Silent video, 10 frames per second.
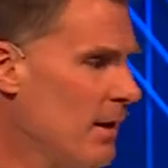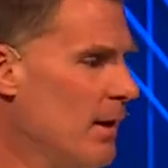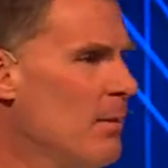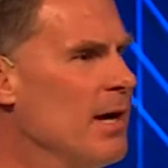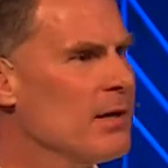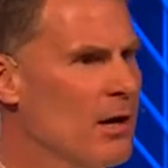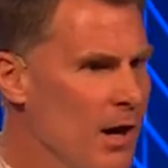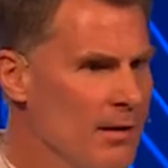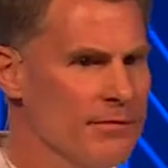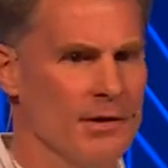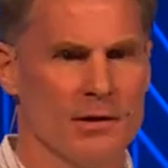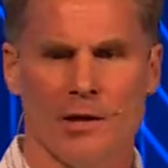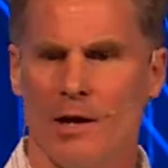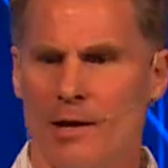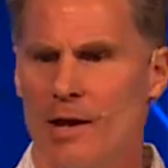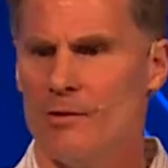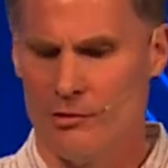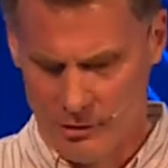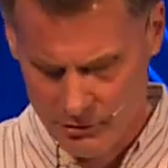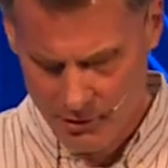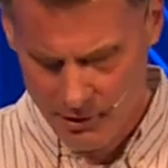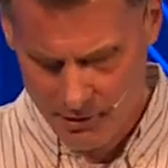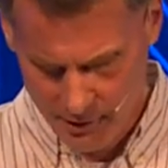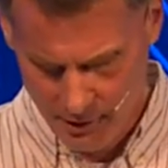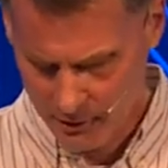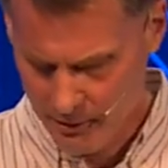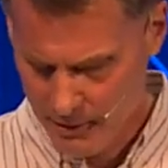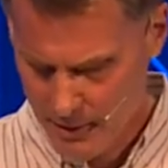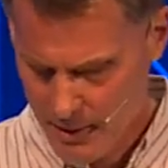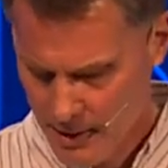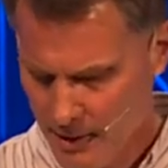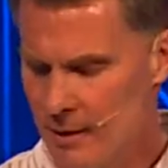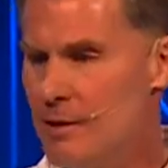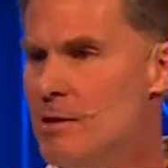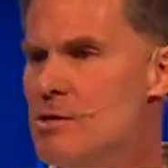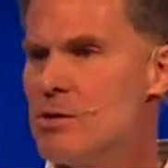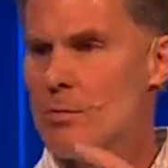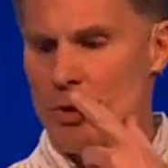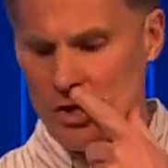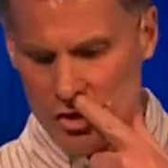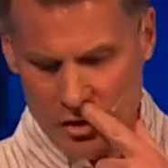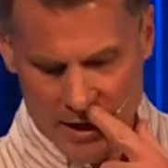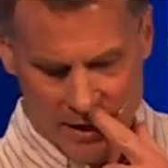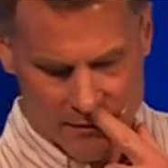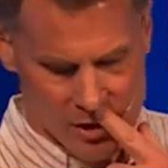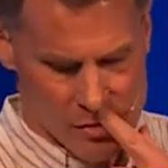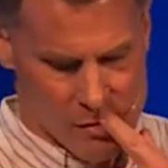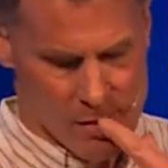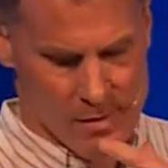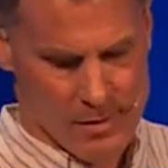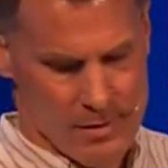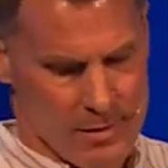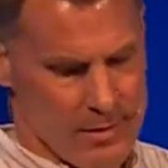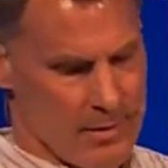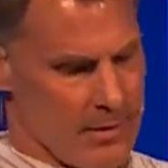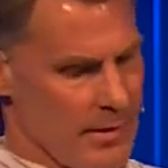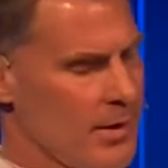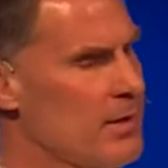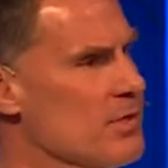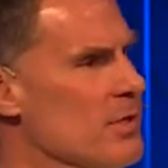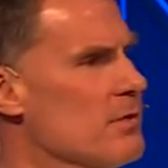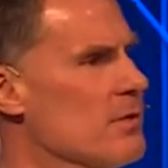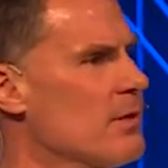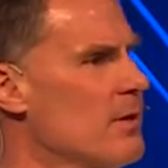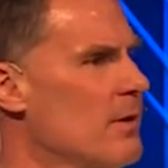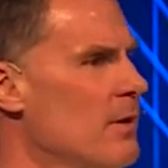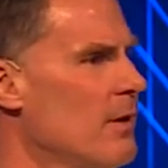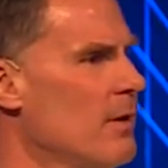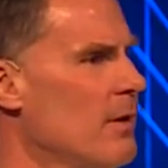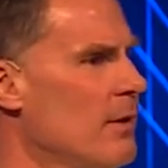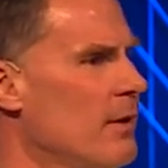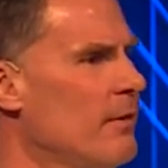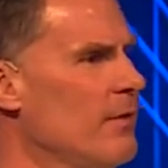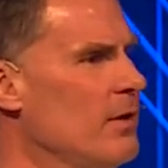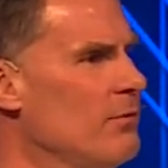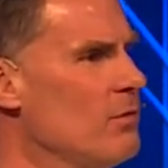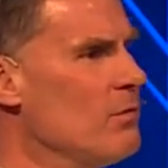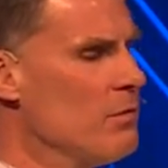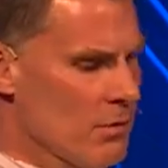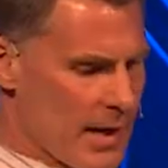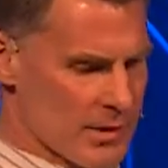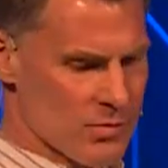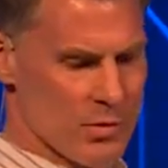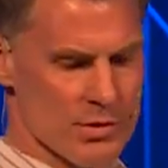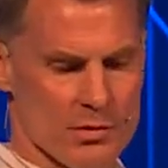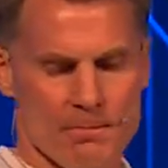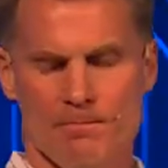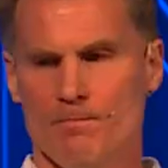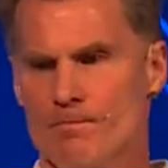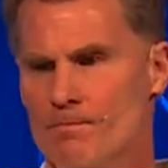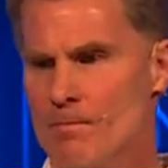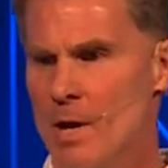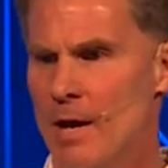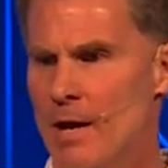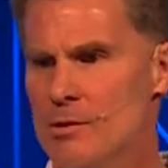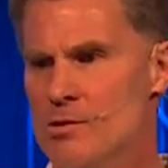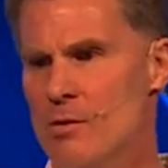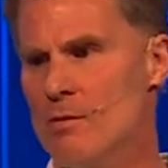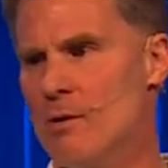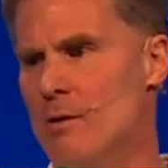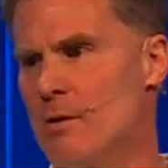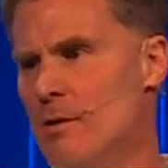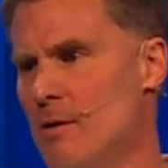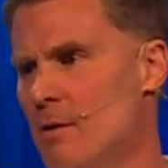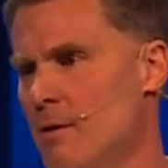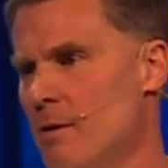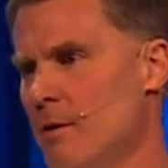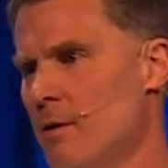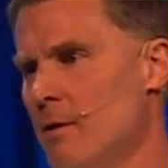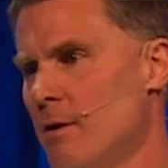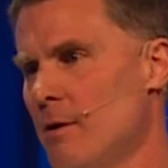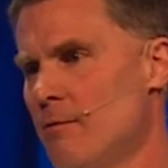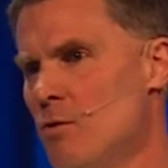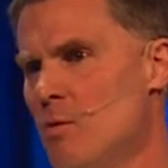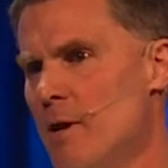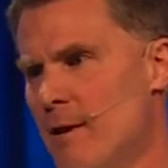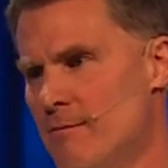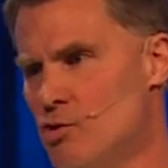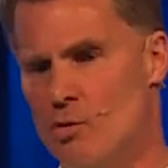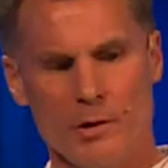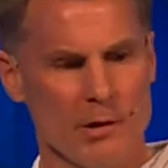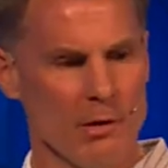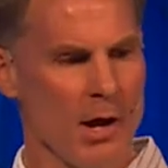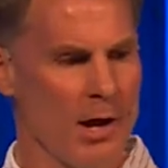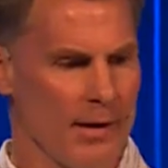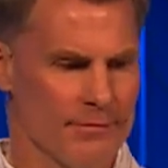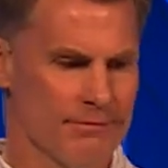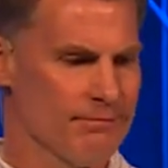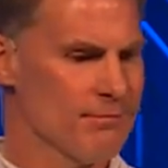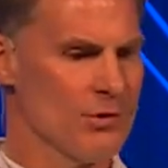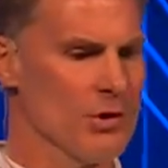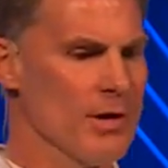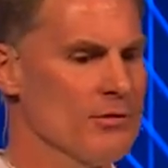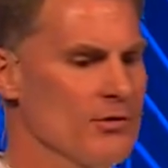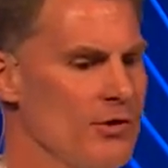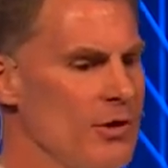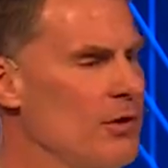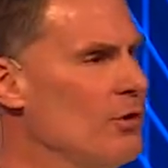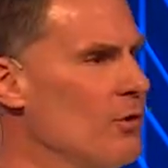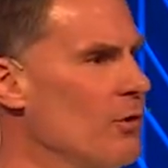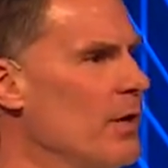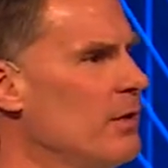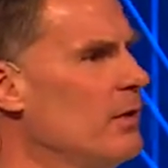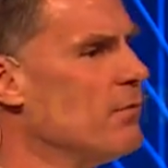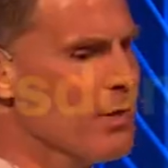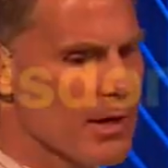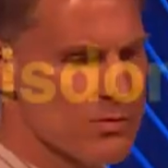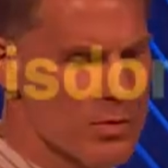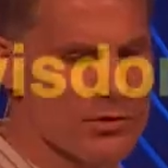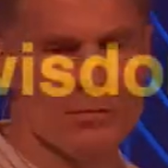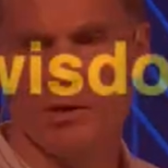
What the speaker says: Am I confident God has this thing and that he's going to bring good out of it? And he says, if any of you lacks wisdom. And so if you want to have joy in life, you're going to have to see your great need for God's wisdom